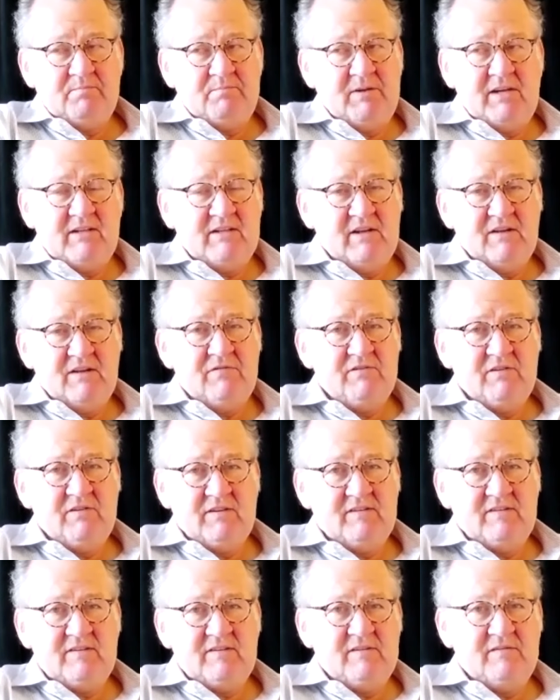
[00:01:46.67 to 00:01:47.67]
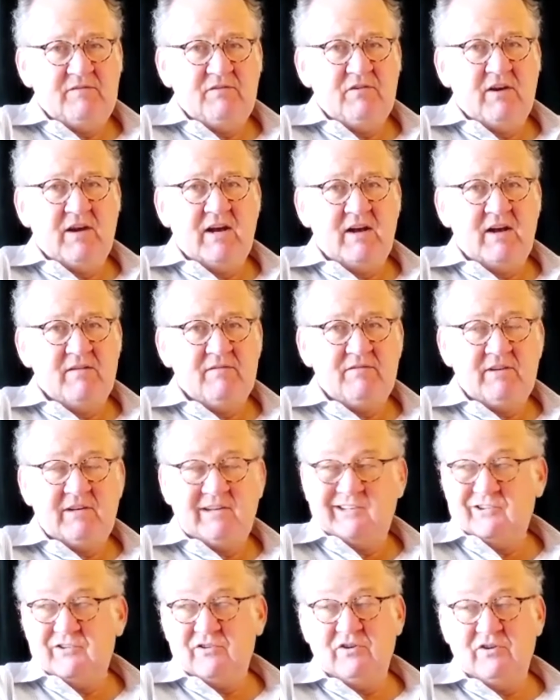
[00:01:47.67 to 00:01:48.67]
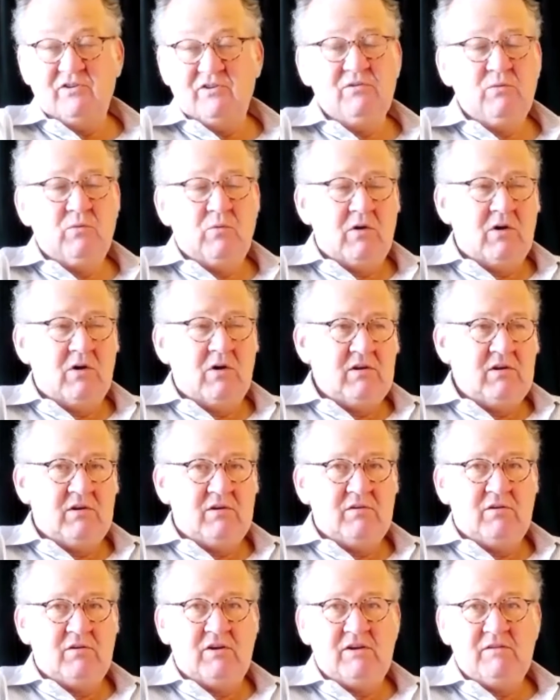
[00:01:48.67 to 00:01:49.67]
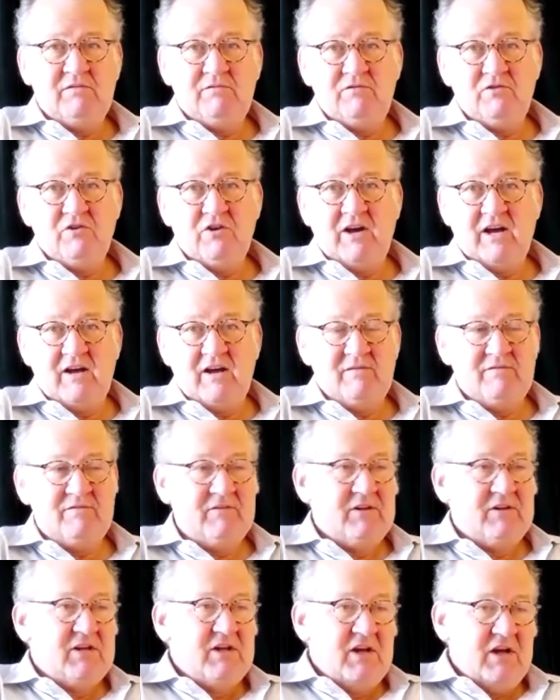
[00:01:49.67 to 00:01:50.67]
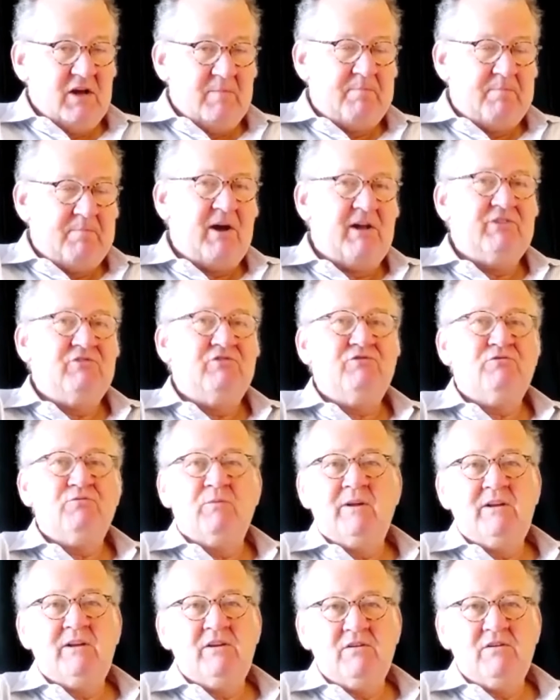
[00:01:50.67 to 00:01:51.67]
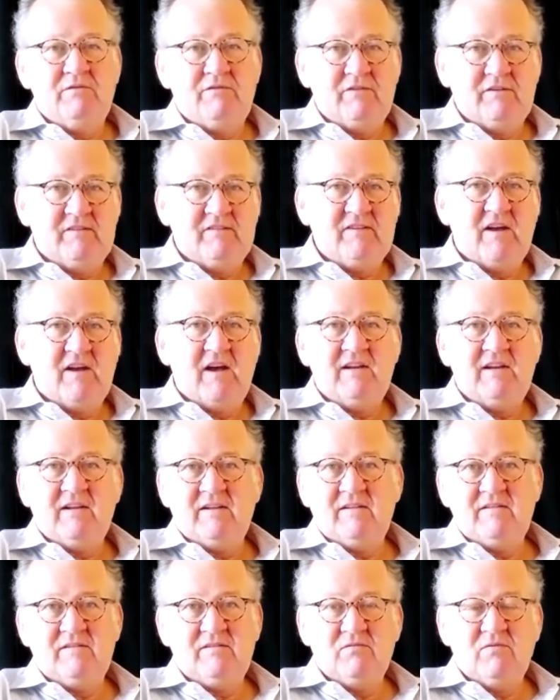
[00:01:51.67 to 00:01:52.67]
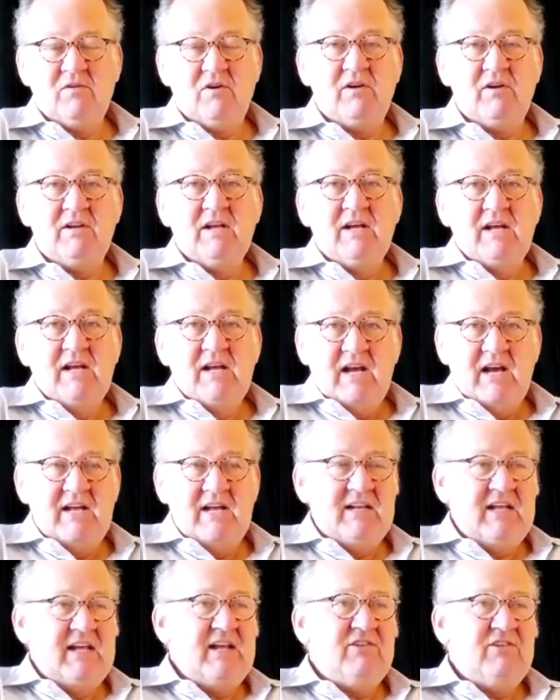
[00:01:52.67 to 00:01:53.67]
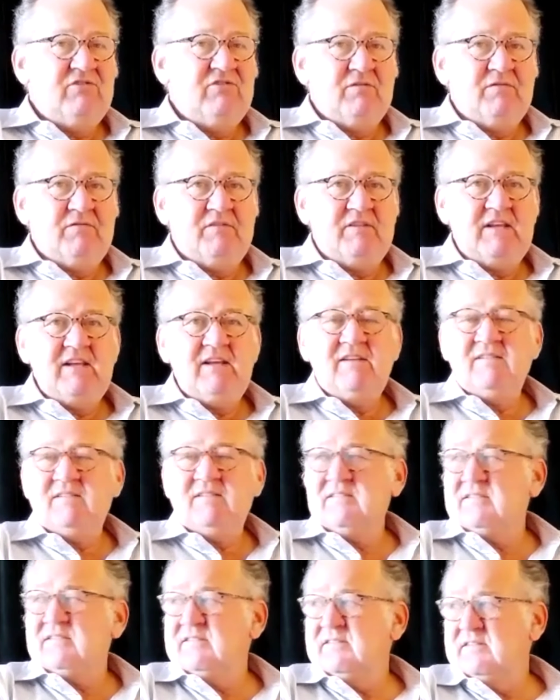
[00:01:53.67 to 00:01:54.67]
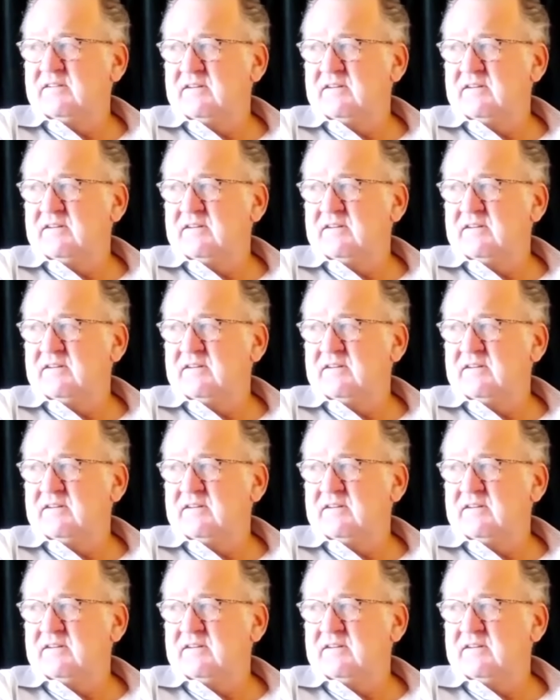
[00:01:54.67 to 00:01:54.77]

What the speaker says: difference if you have a curtain wall or if you have a punched window facade and so on. And each of these